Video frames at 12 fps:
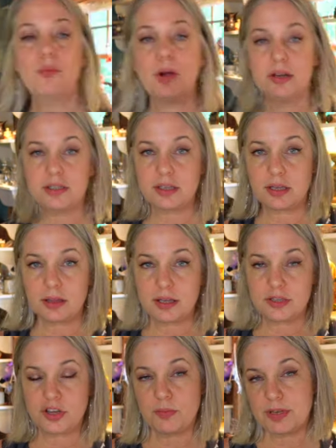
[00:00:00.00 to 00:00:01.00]
I want
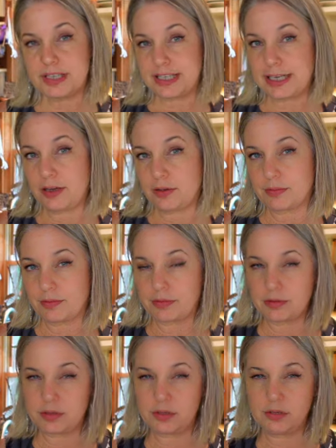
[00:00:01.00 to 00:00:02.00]
the
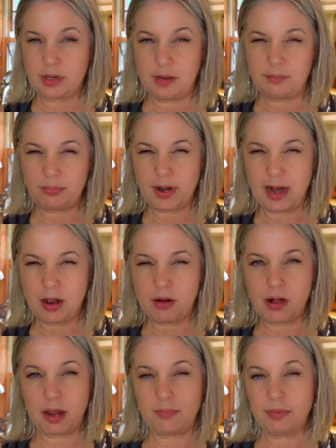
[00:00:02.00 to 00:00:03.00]
tomatillos to get
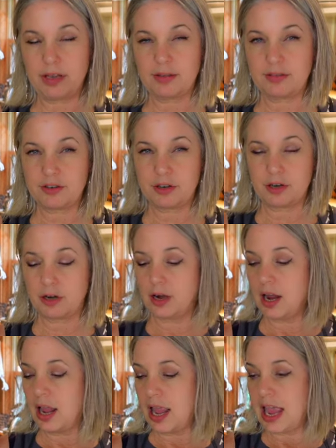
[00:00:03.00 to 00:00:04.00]
brown and blister,
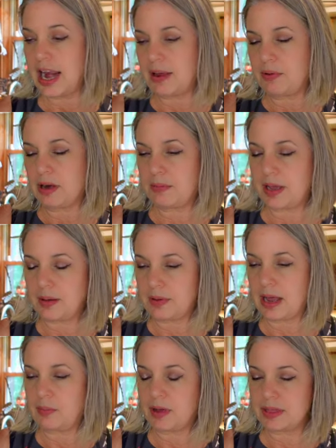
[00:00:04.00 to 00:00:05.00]
and I want
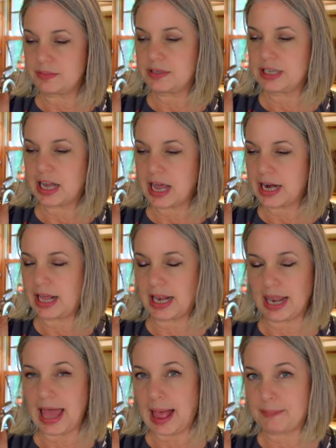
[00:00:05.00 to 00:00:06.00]
them to kind of
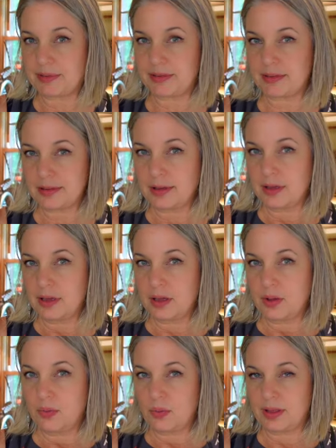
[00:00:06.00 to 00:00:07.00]
collapse
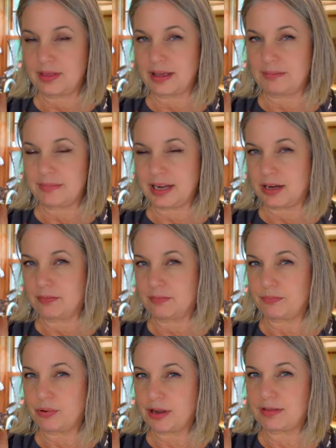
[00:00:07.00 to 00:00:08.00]
once I,
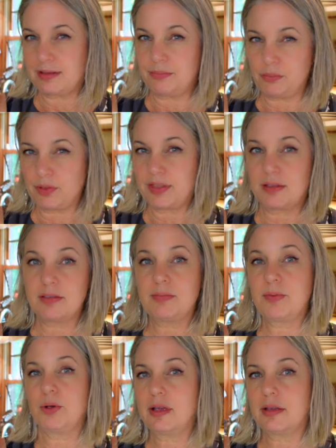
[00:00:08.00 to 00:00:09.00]
press them with this
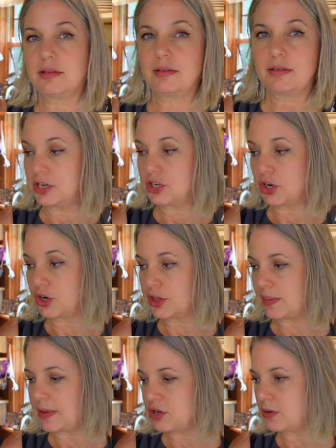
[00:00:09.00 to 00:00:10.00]
spoon, because I turn
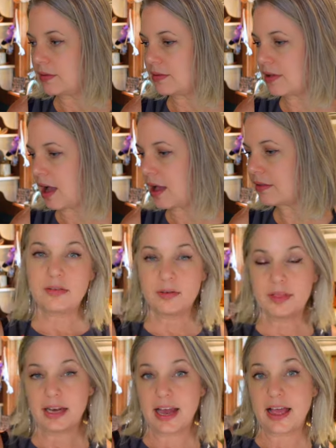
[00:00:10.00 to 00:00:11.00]
them into a sauce. So
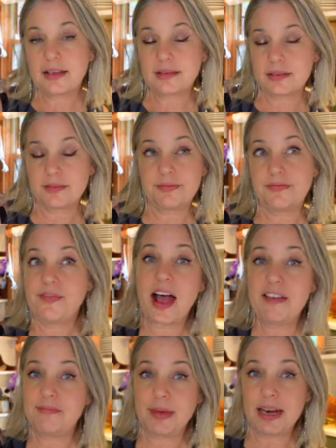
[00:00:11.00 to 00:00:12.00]
in the last
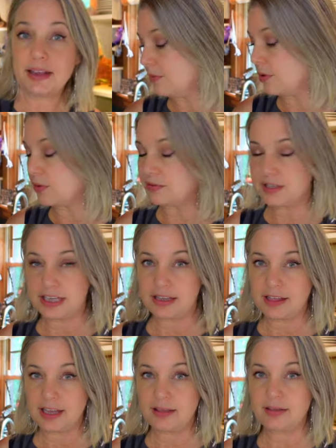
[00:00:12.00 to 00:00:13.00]
5 minutes of
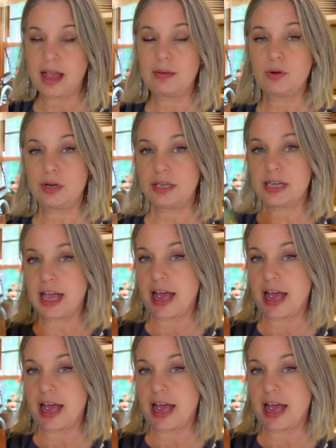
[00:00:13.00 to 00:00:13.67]
roasting these, I'm going to